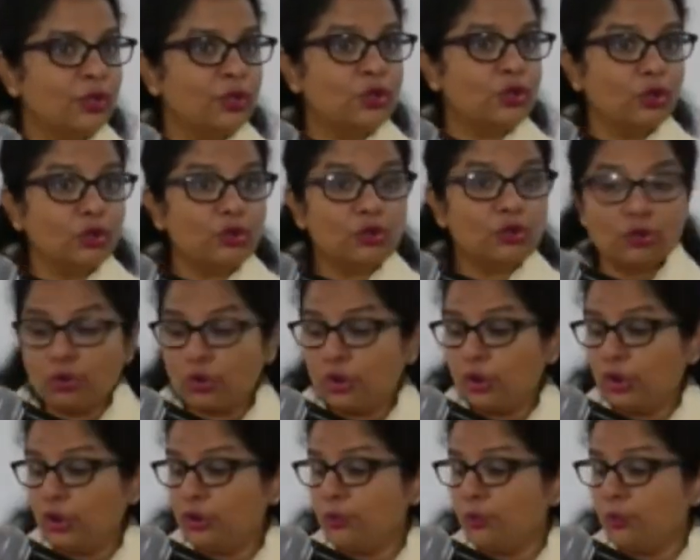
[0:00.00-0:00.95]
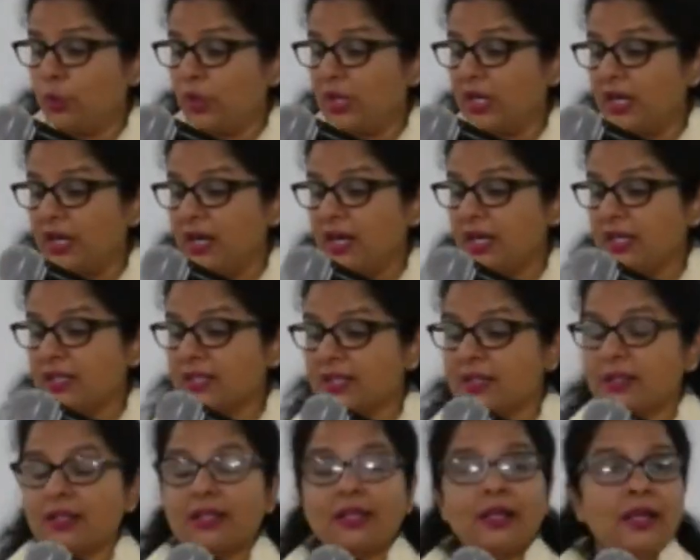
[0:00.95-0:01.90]
To do good
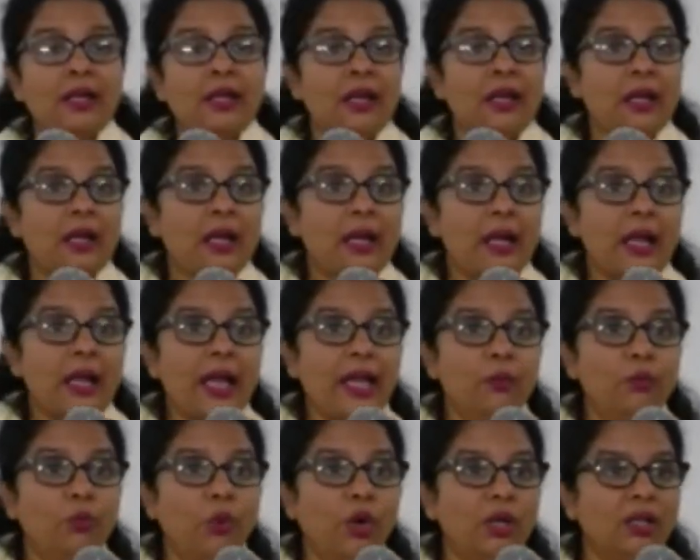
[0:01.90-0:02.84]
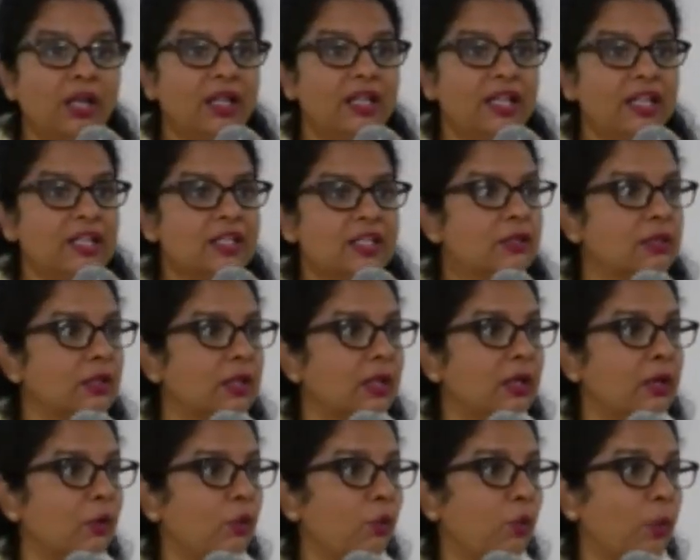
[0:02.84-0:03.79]
works. And what are these?
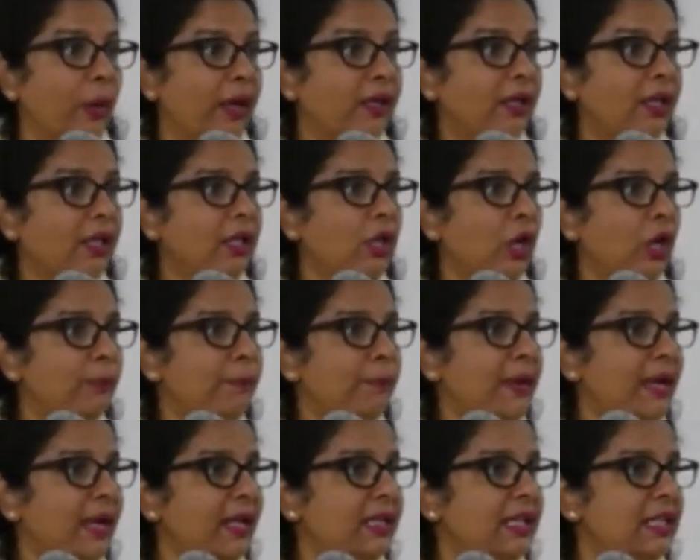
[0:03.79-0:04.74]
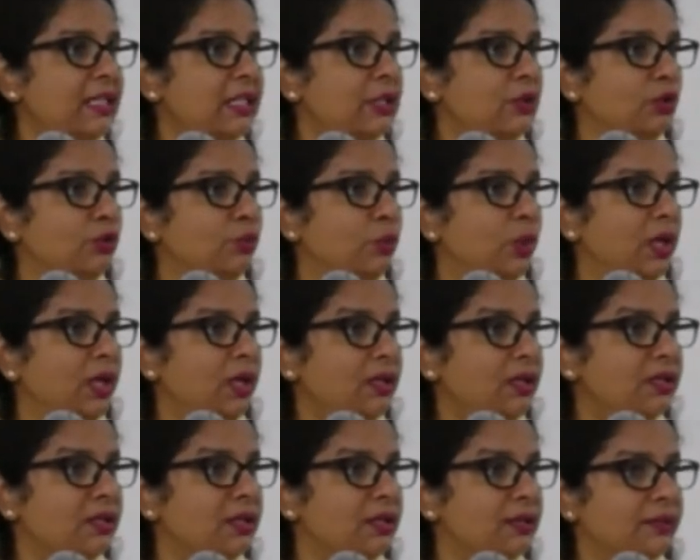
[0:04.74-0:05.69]
Uh, when did God plan these good
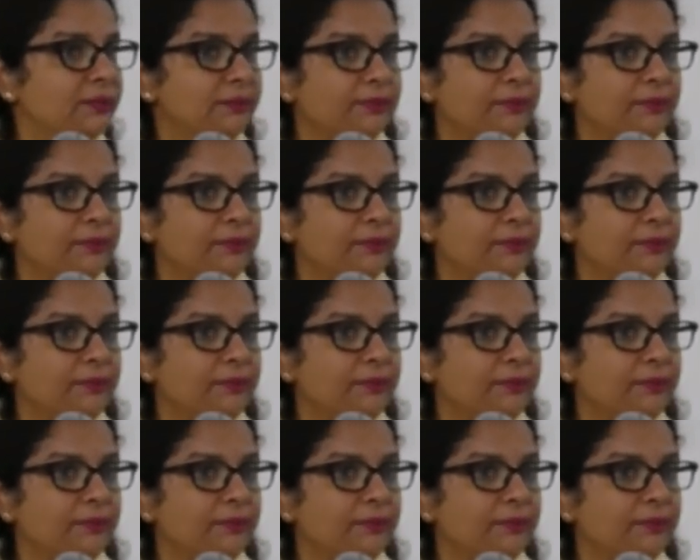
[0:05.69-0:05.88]
works?